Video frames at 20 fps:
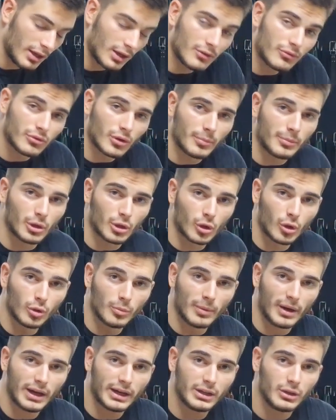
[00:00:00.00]
From your whole
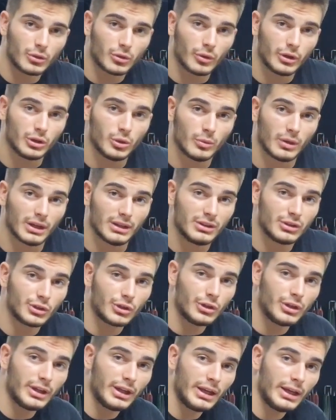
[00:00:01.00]
body, you're going to want to
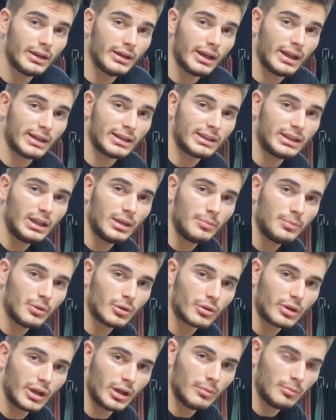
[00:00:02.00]
turn in and keep
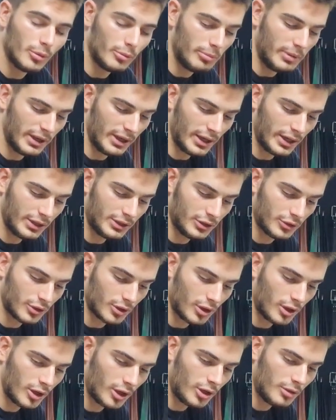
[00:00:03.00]
your elbow behind your
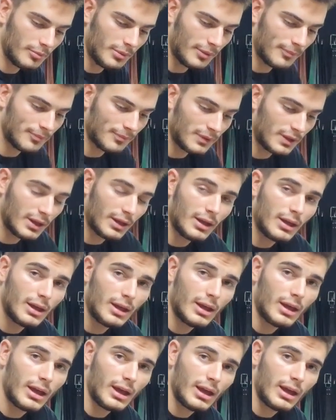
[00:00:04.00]
arm
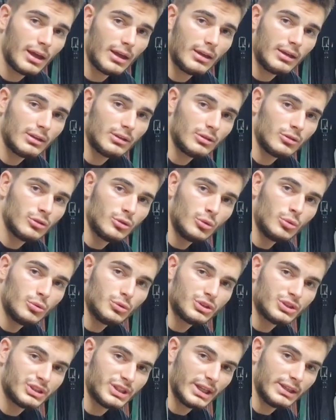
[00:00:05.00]
to
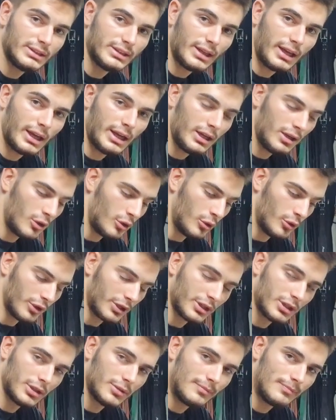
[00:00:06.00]
set a
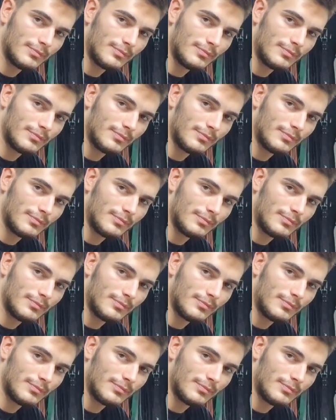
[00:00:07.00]
hook.